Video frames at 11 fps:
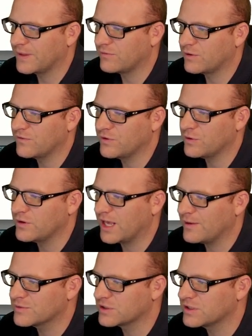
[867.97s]
review
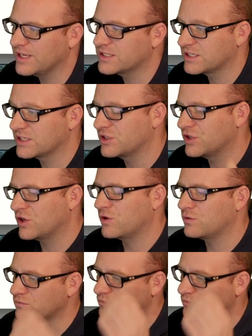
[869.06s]
name, so it needs to know